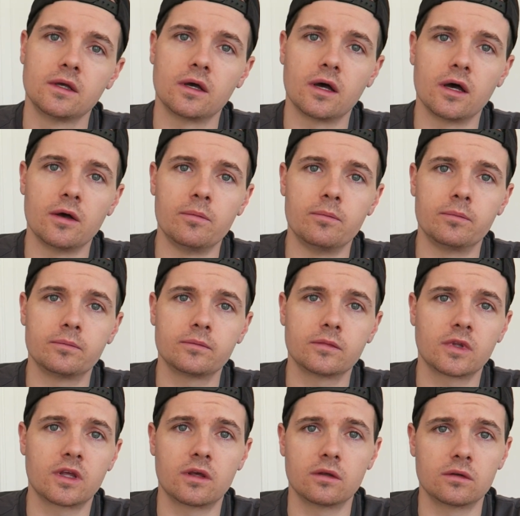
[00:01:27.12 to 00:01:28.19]

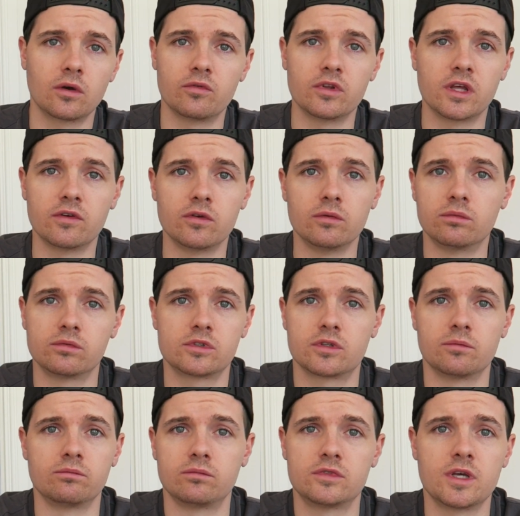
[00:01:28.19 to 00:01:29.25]
hopefully give you
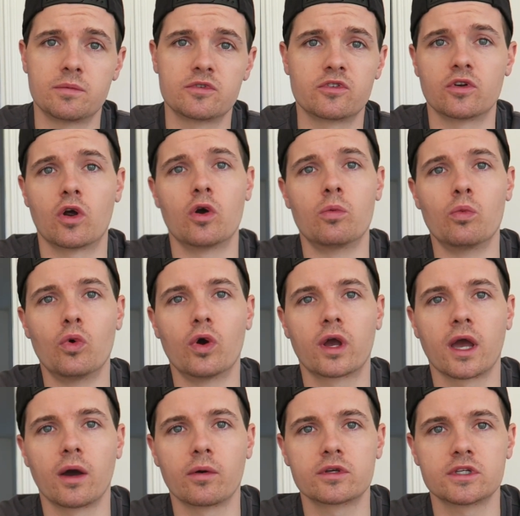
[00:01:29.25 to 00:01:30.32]
some tips for a home
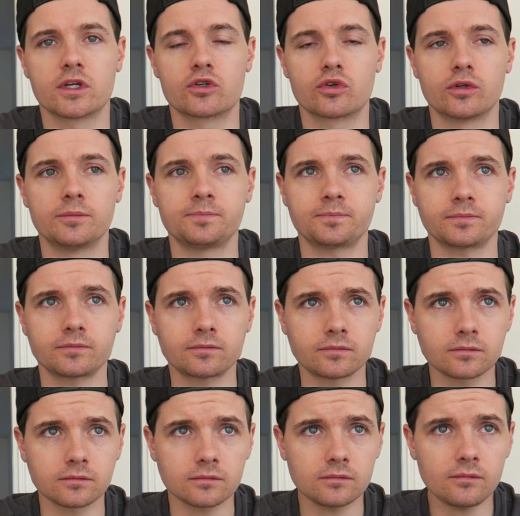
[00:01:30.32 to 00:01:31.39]
workout, etc.
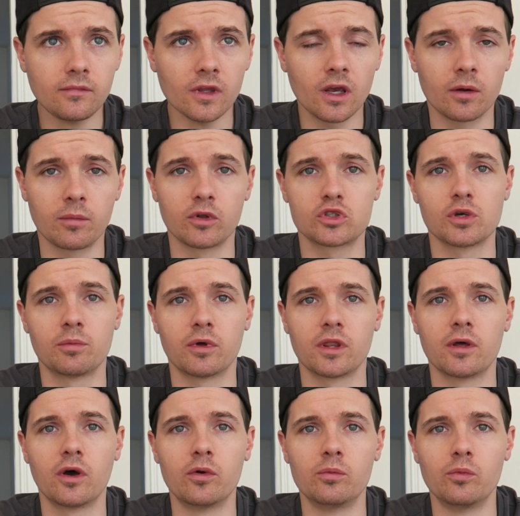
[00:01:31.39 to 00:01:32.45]
And we'll jump on
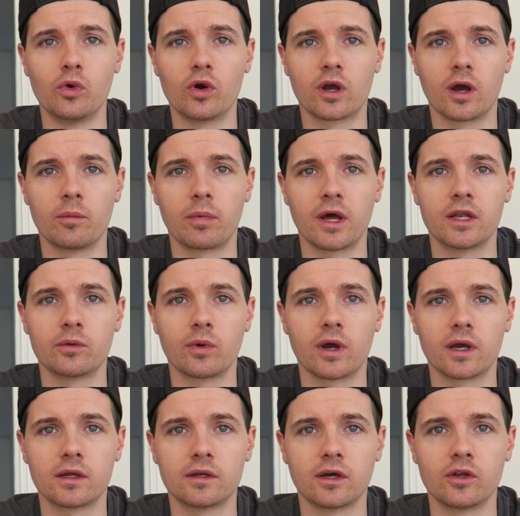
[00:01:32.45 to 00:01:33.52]
the home workout
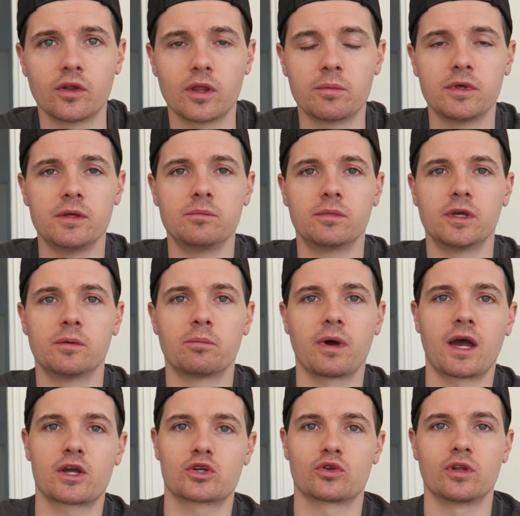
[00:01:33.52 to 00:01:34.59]
bandwagon. I know they've been being
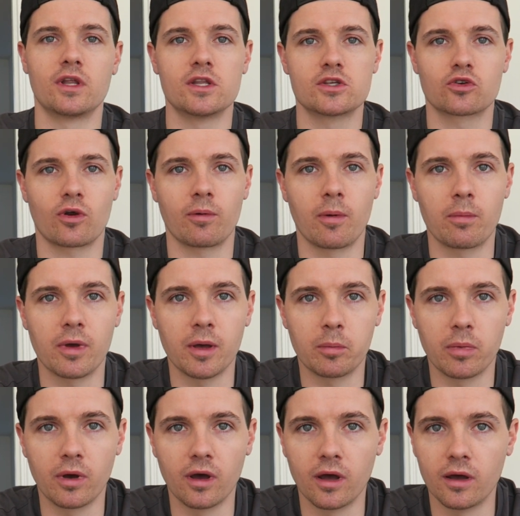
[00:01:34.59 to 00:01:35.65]
bashed on Instagram a
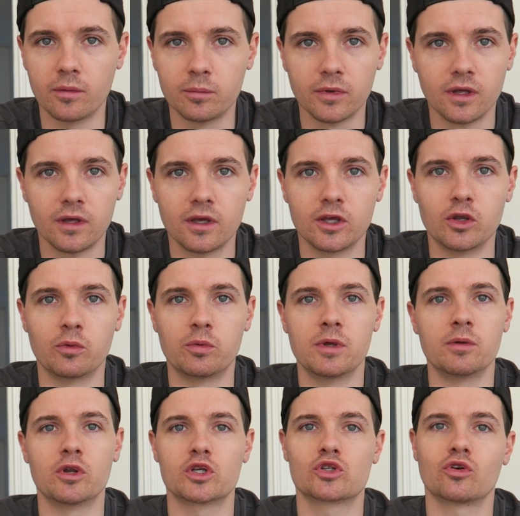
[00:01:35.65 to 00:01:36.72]
bit, but
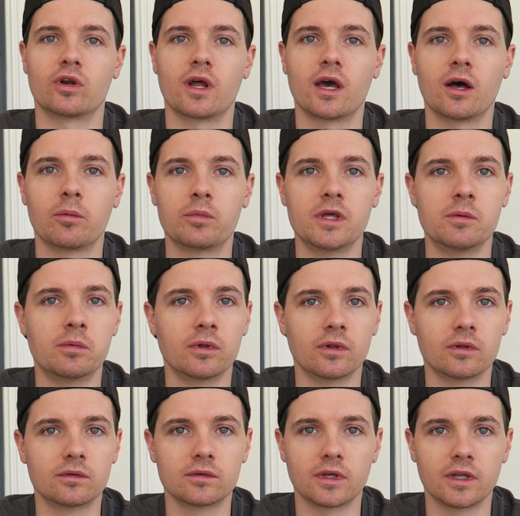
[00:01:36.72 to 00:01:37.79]
people are just trying to help
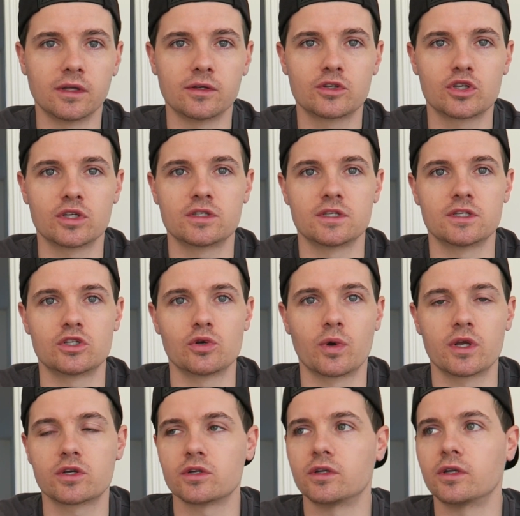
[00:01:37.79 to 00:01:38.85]
people in a shit
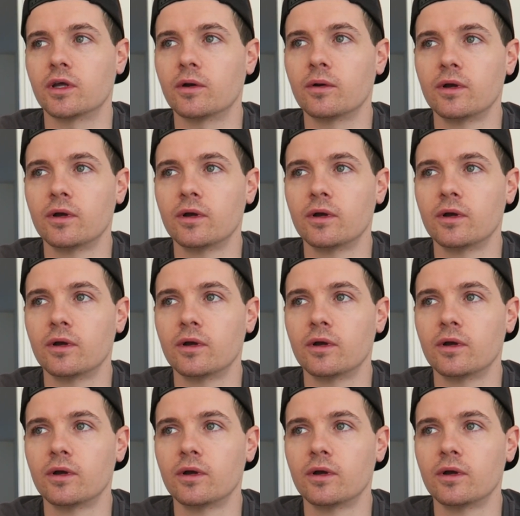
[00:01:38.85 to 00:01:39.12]
situation.